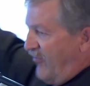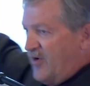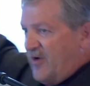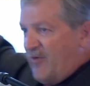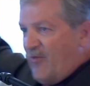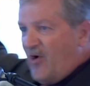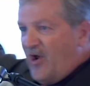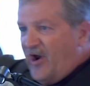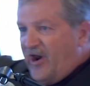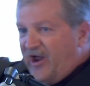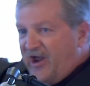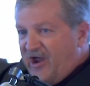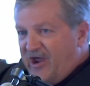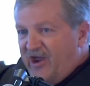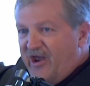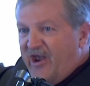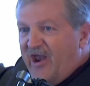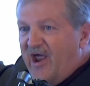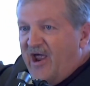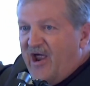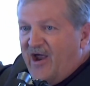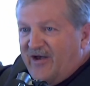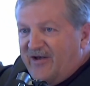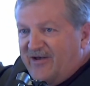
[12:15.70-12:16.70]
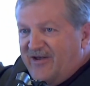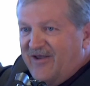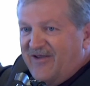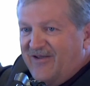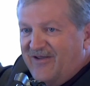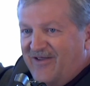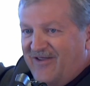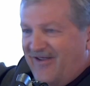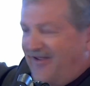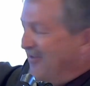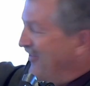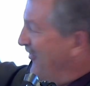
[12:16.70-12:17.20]
we want to connect
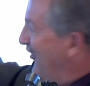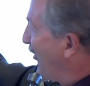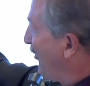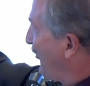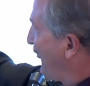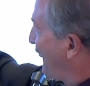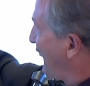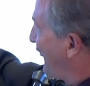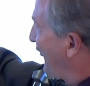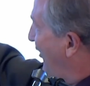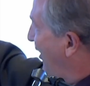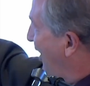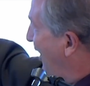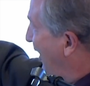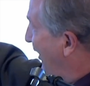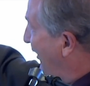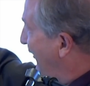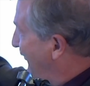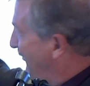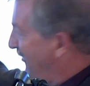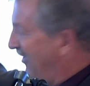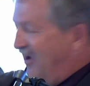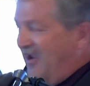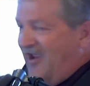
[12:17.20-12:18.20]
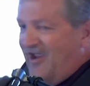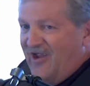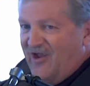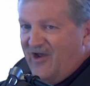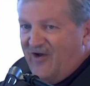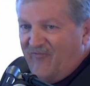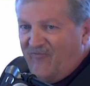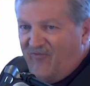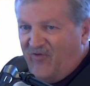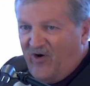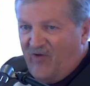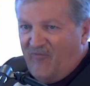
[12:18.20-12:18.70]
those lines
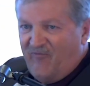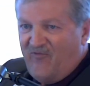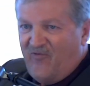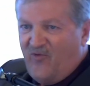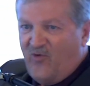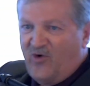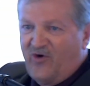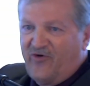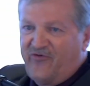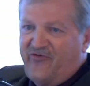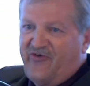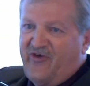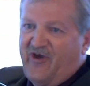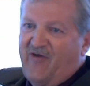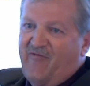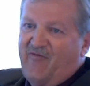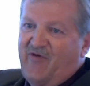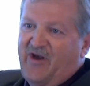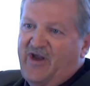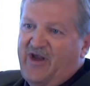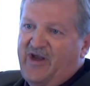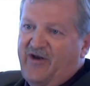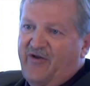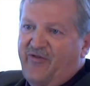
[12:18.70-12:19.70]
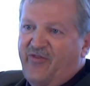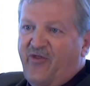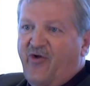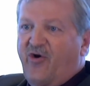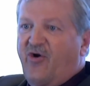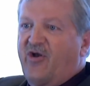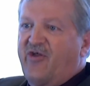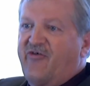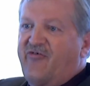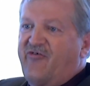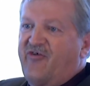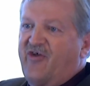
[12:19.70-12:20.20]
from 470 to
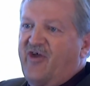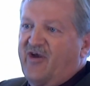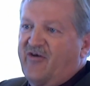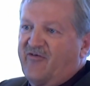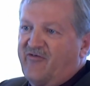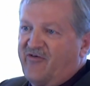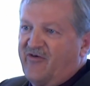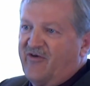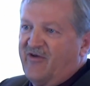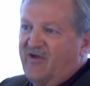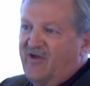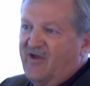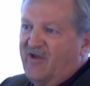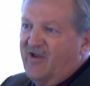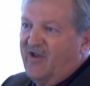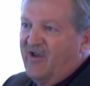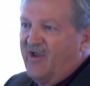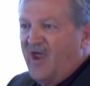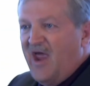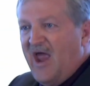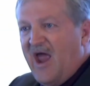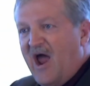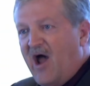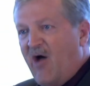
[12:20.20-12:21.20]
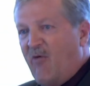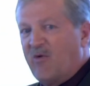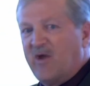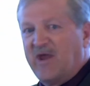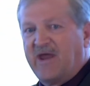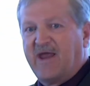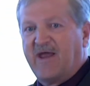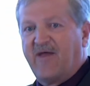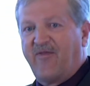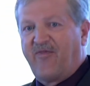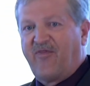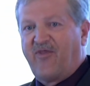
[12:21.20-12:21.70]
36. How we
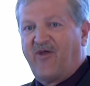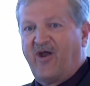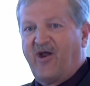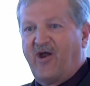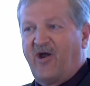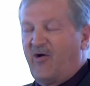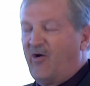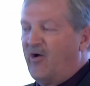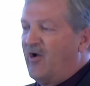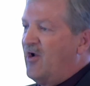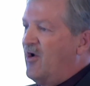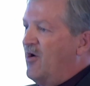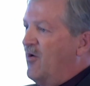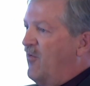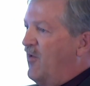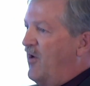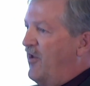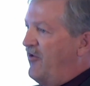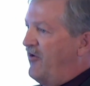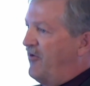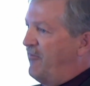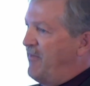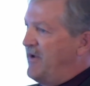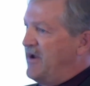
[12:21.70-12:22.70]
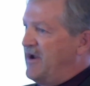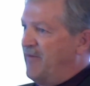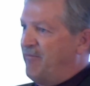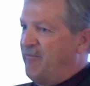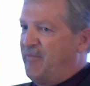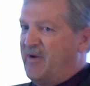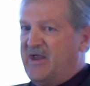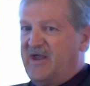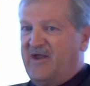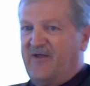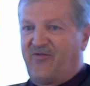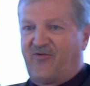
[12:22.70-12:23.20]
get there, whether it be a
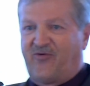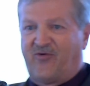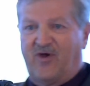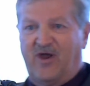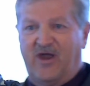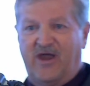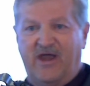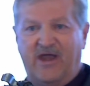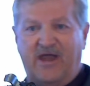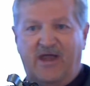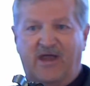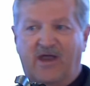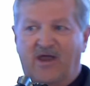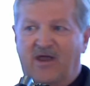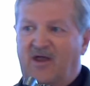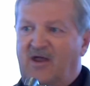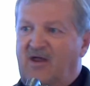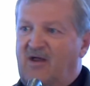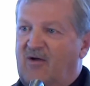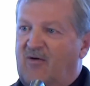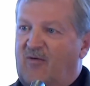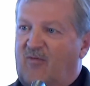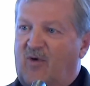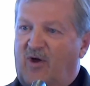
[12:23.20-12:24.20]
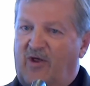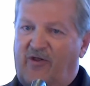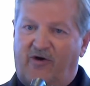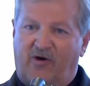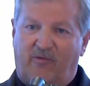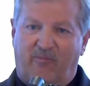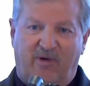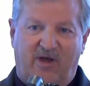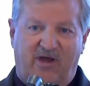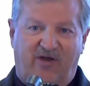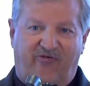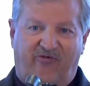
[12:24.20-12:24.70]
P3, whether
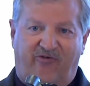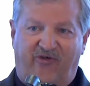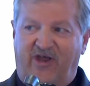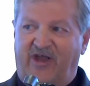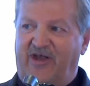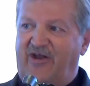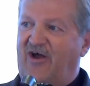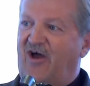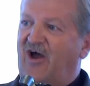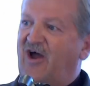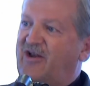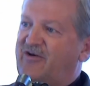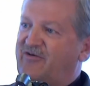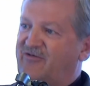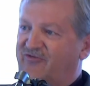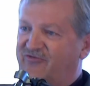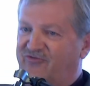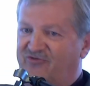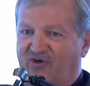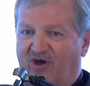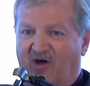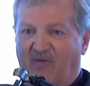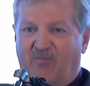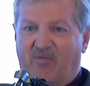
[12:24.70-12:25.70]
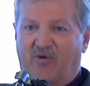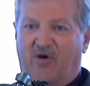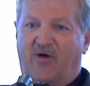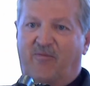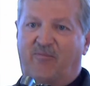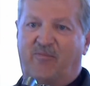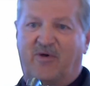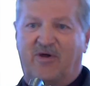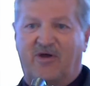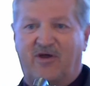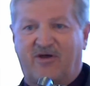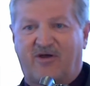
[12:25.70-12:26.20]
it be CDOT, jump
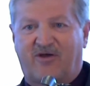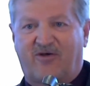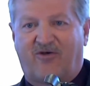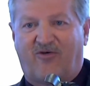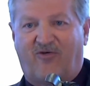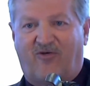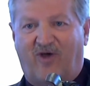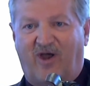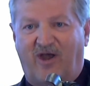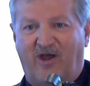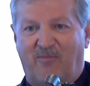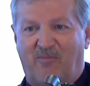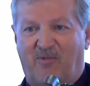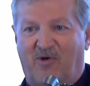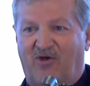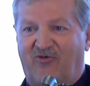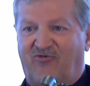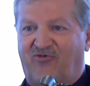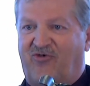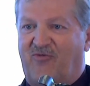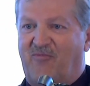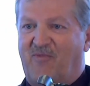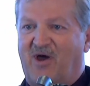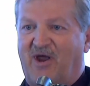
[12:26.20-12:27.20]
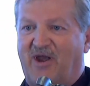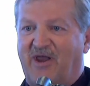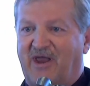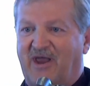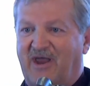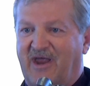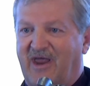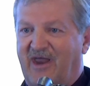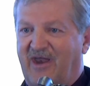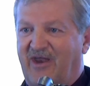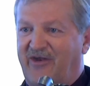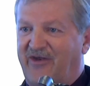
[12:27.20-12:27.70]
up and create a bunch of money
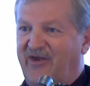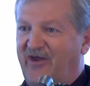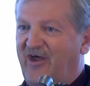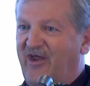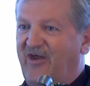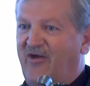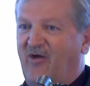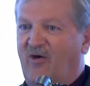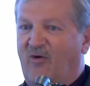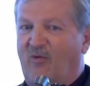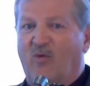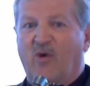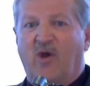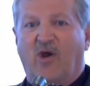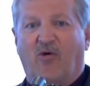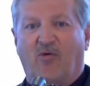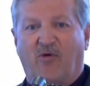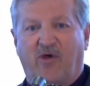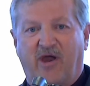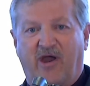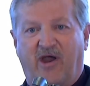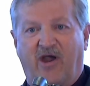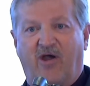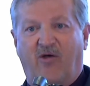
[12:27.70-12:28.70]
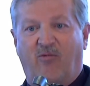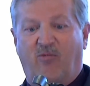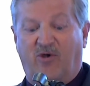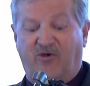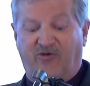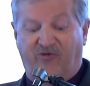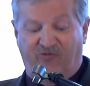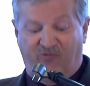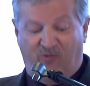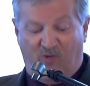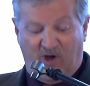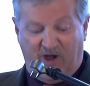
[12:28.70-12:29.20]
and get it done, we don't care. We
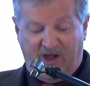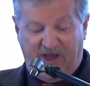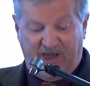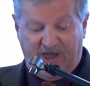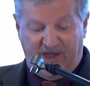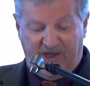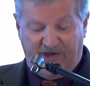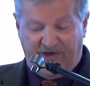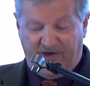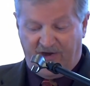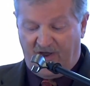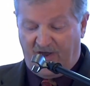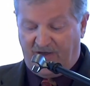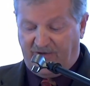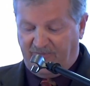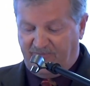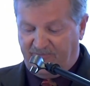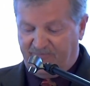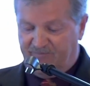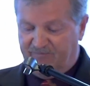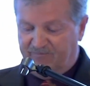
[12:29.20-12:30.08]
just want to get it done.